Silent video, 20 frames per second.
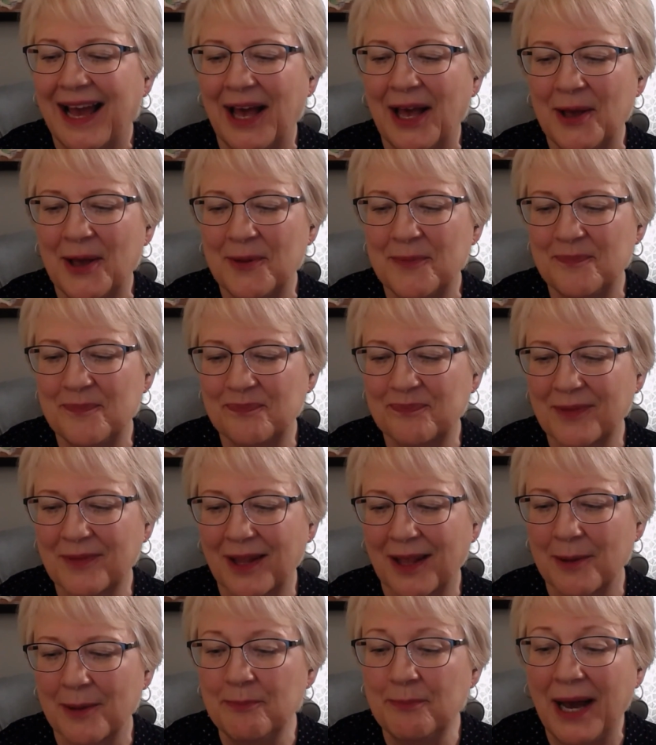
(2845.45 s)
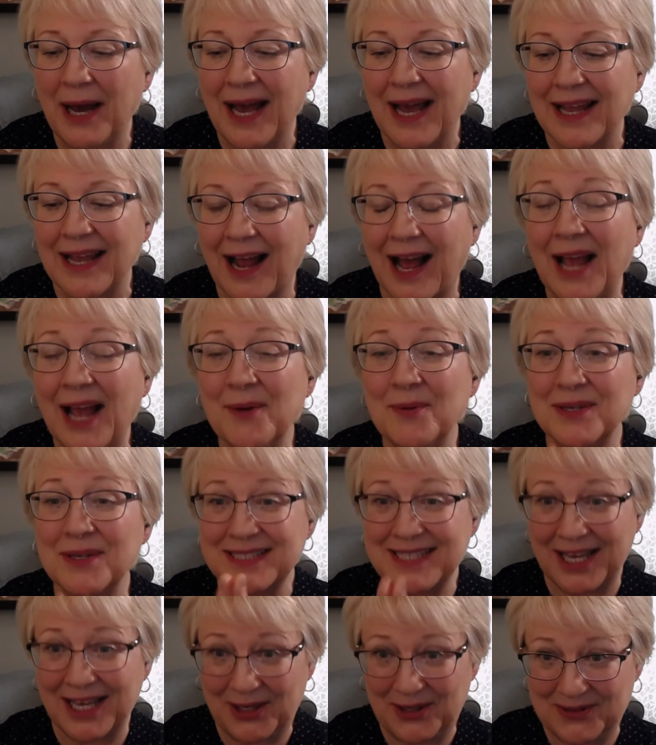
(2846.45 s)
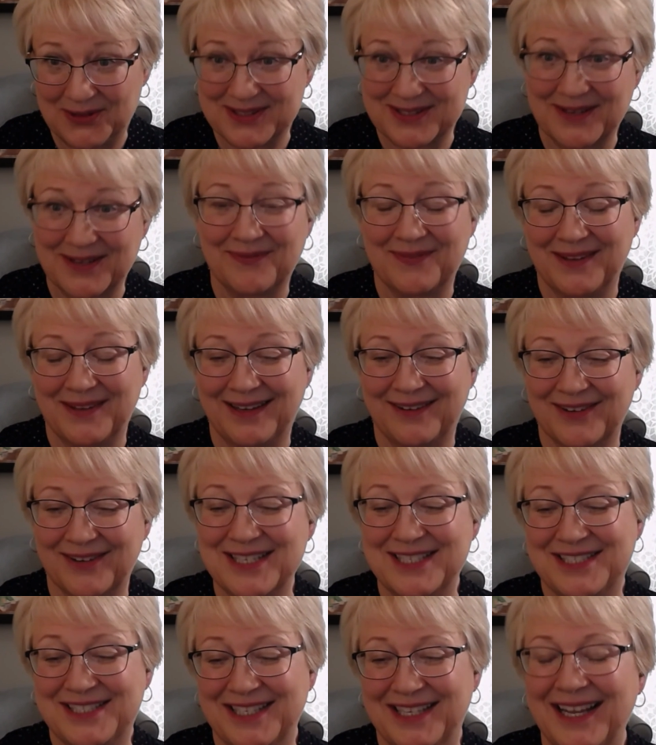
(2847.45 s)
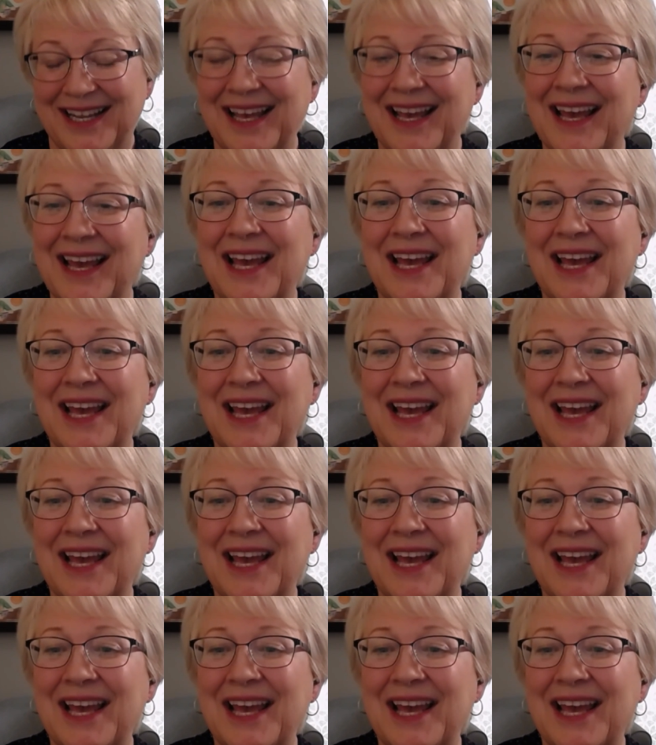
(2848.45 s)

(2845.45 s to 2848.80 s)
Um, but I will tell you something, Christian.